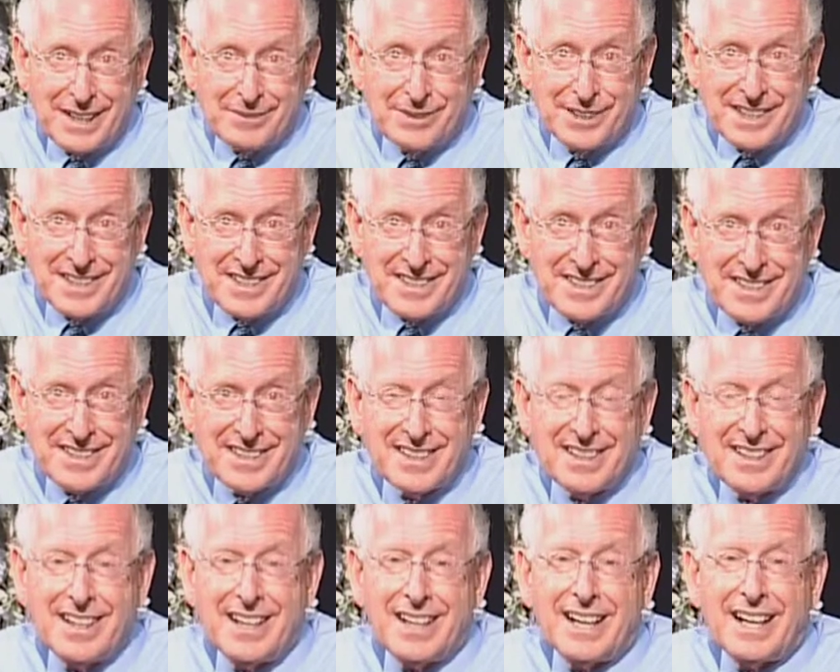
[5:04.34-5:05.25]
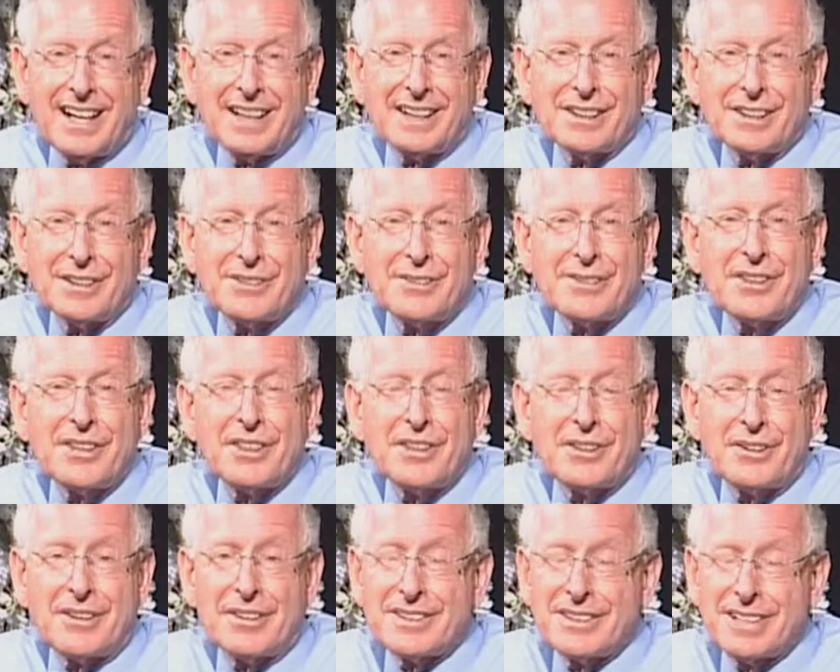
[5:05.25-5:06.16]
that one is, I learned that
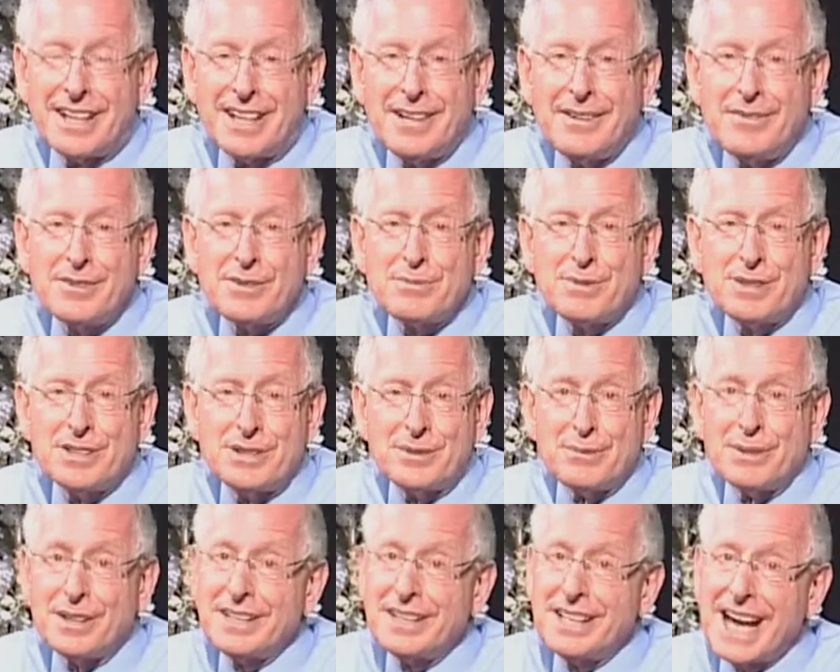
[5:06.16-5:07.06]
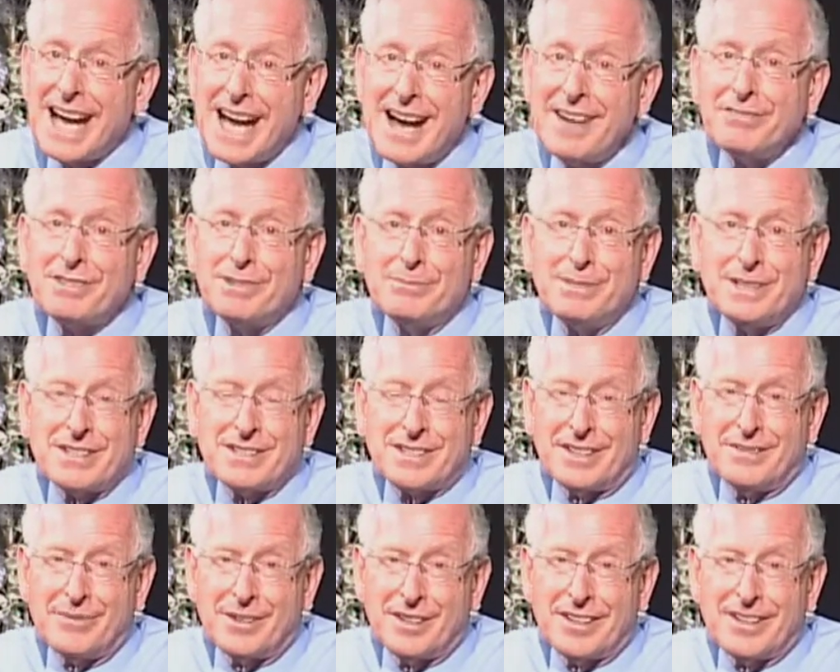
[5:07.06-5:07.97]
there are times when you really have to be
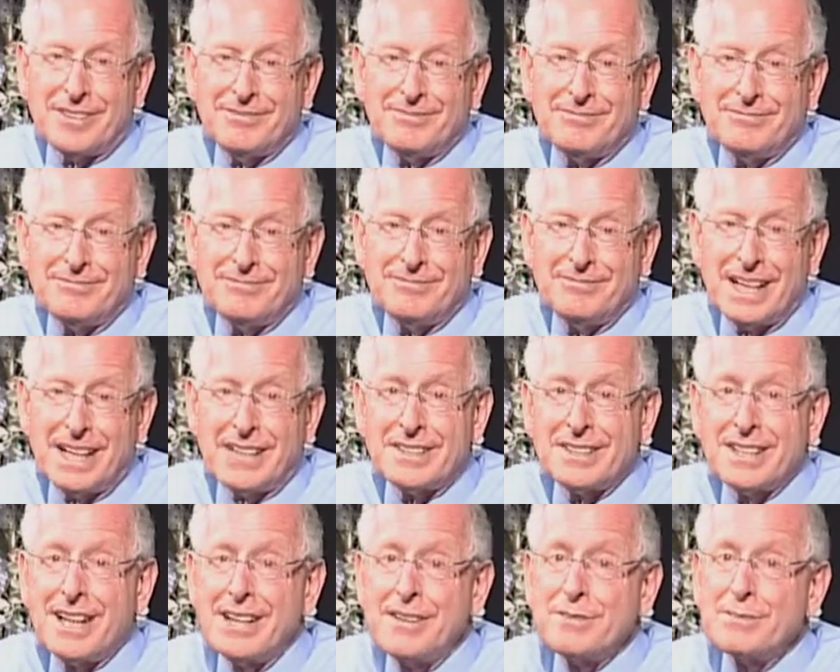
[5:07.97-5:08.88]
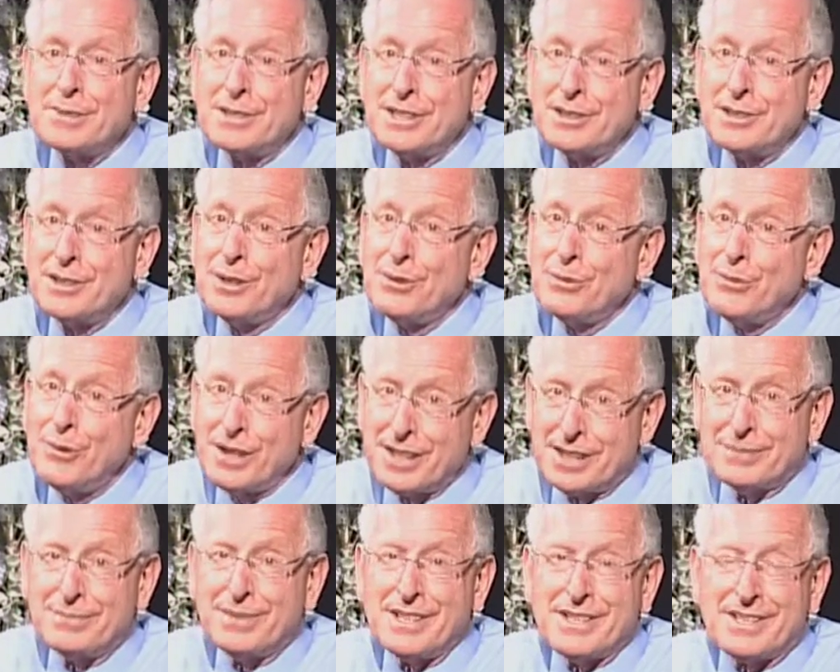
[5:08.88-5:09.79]
somewhere and times when you don't
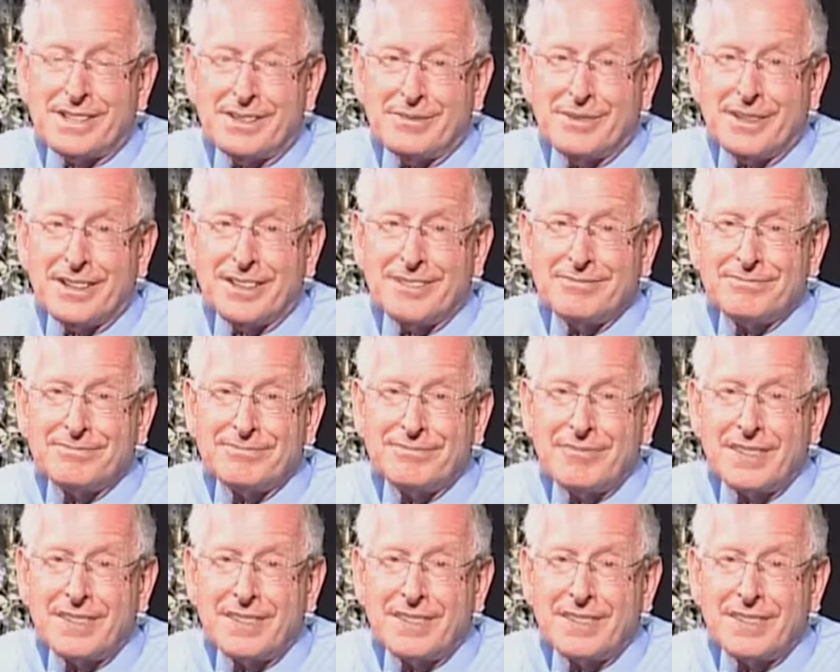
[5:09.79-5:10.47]
want to be somewhere.